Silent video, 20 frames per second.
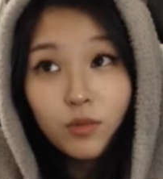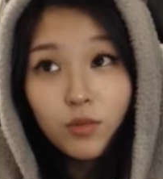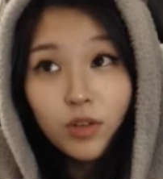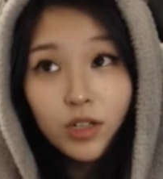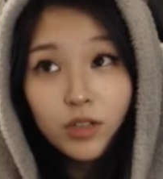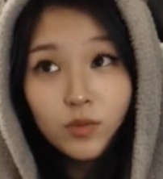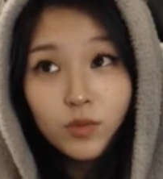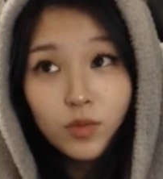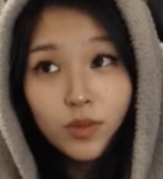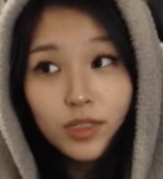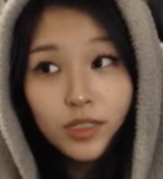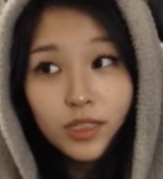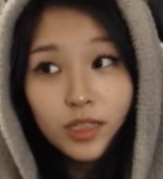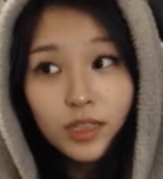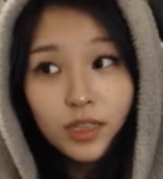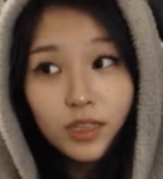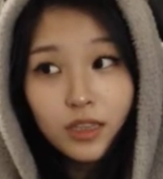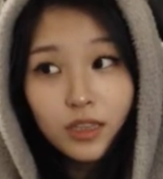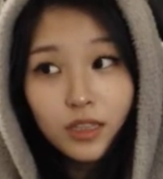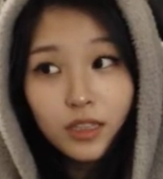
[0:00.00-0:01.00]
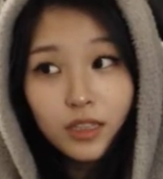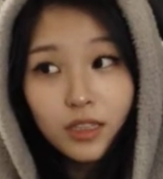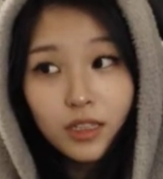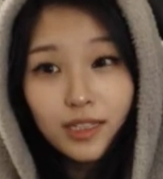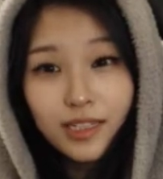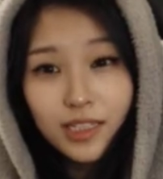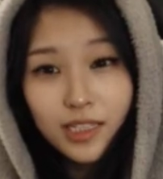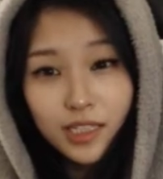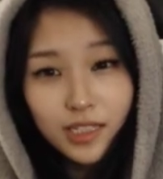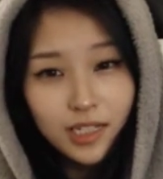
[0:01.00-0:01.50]
one with
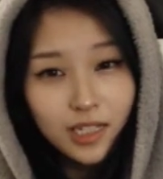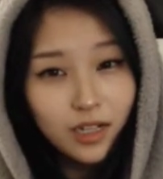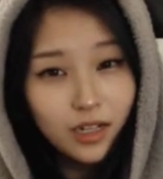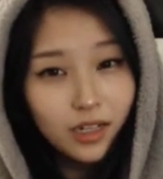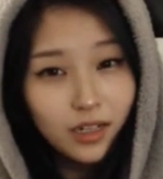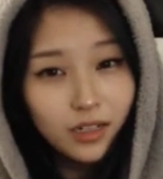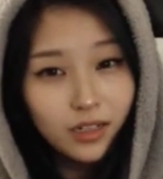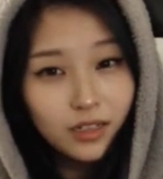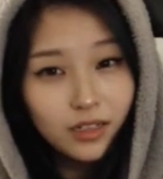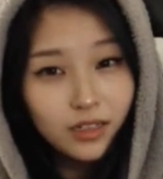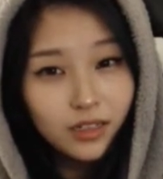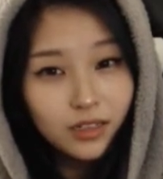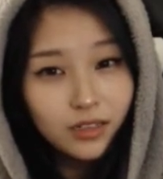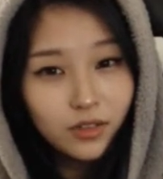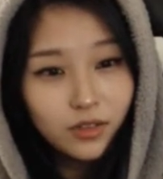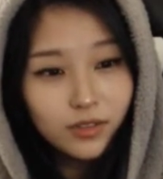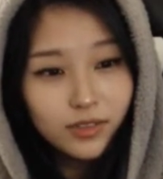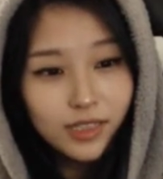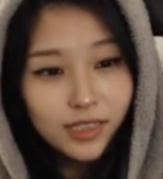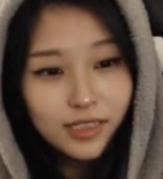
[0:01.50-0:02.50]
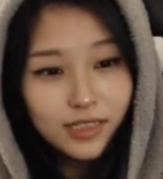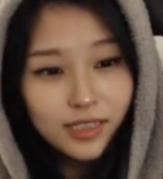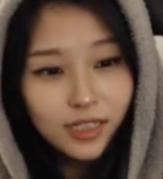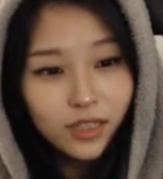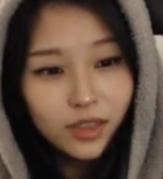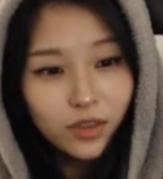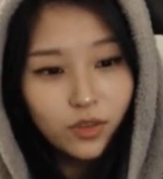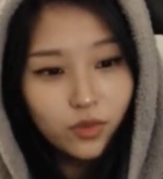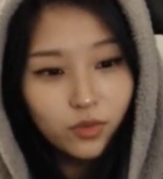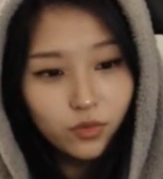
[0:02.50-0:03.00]
Kiana, or was that set
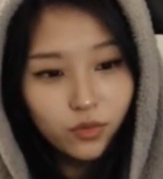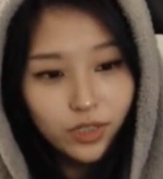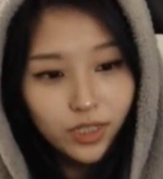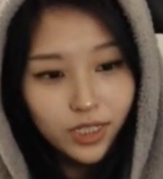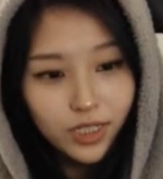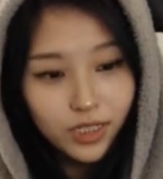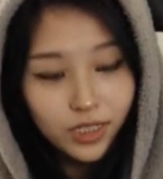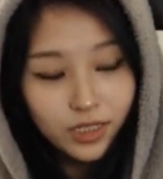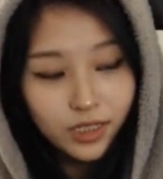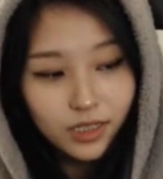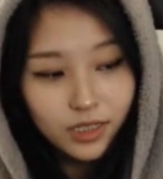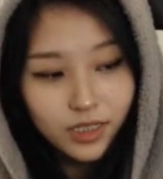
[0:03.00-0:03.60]
3?